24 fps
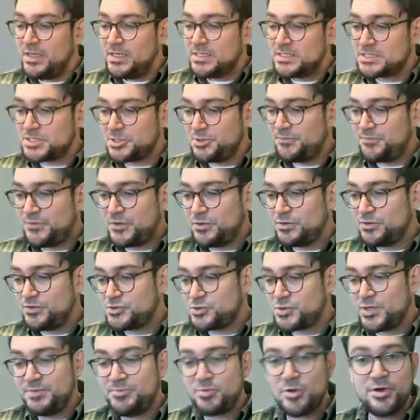So if your
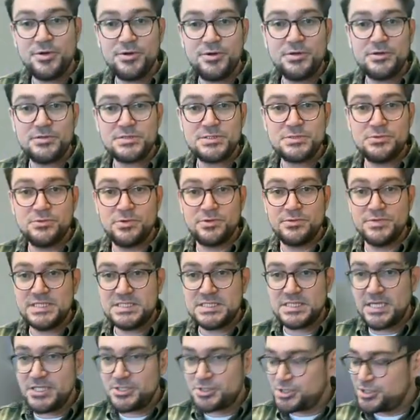trade partner goes into a
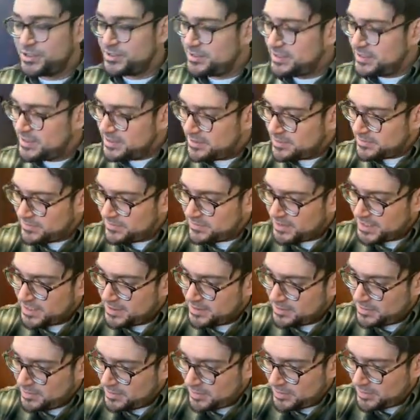recession,
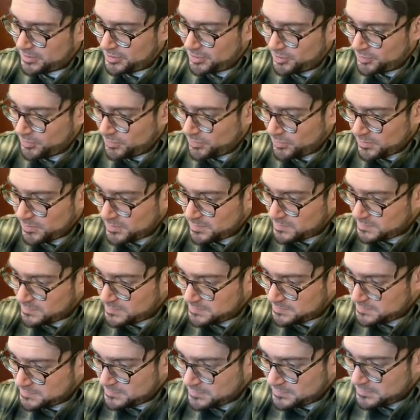then
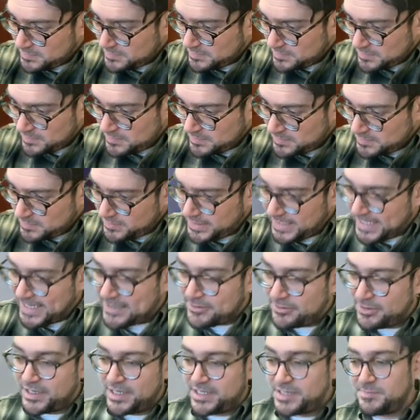your
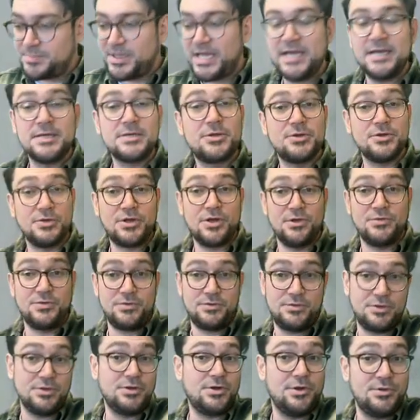aggregate demand could
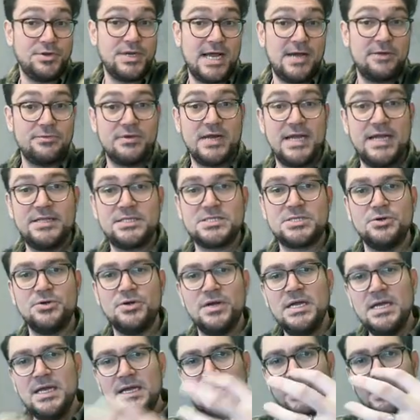go down, right? So
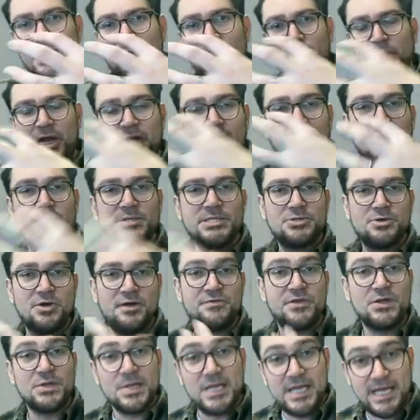economies are
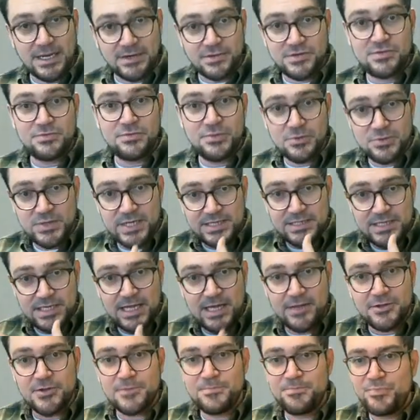often linked. They're linked
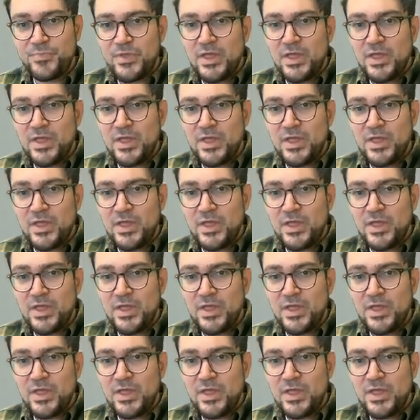together.